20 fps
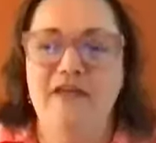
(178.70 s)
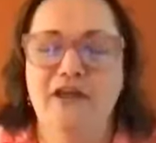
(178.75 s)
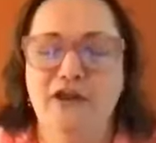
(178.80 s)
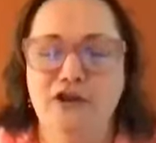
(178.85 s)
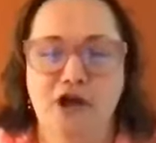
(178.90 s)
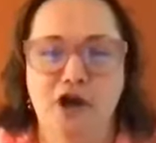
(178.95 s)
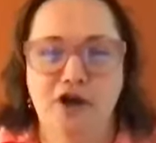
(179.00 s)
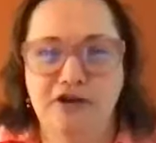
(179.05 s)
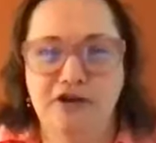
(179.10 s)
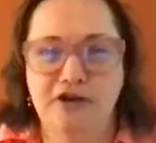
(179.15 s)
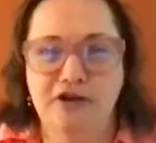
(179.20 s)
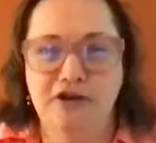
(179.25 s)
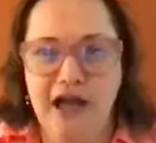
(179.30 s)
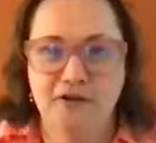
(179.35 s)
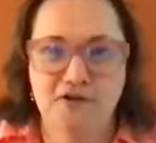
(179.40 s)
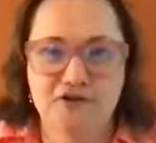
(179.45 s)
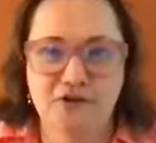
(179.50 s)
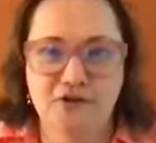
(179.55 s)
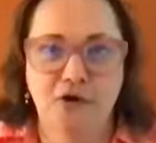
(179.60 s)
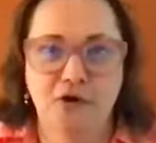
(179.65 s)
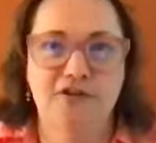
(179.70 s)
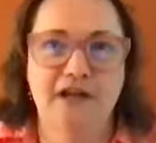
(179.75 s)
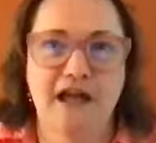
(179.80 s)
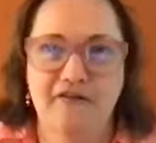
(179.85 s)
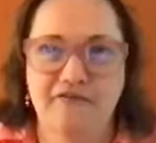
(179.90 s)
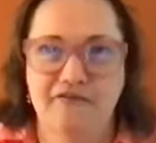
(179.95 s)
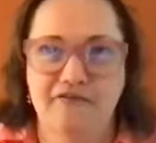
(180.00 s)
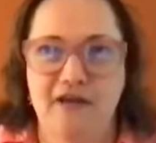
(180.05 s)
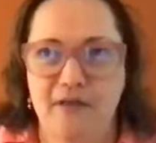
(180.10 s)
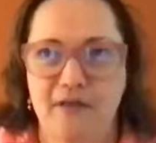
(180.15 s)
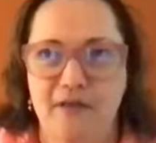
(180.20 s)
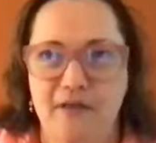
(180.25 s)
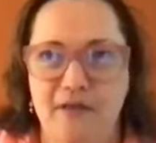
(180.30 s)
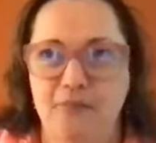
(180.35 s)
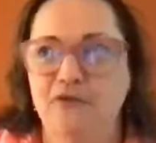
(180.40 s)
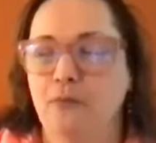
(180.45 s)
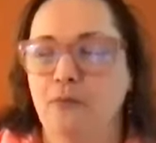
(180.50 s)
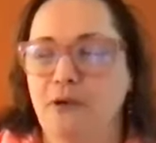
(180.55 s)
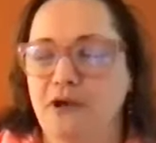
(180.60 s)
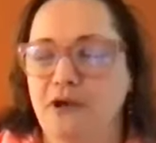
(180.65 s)
And then you go down, you scroll down, find the
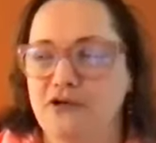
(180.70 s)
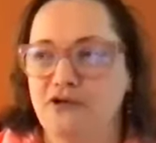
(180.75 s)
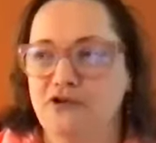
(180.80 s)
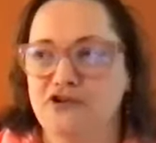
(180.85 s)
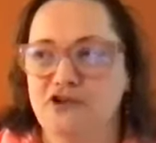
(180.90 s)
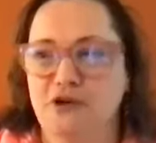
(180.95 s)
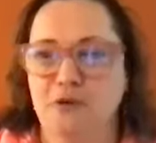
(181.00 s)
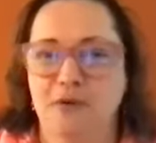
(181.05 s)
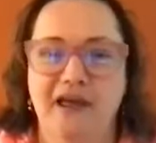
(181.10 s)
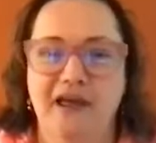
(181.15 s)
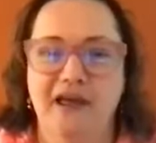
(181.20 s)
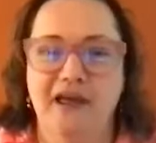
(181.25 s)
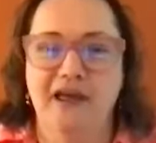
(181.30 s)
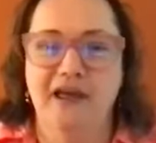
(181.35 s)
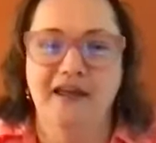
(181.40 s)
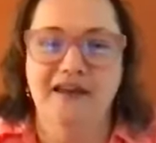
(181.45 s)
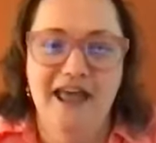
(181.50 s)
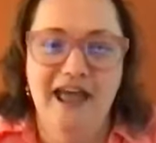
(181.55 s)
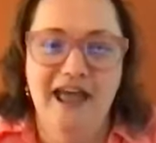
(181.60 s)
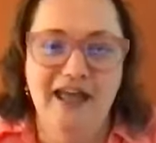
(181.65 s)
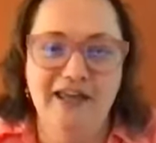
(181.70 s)
beautiful picture of Joanne,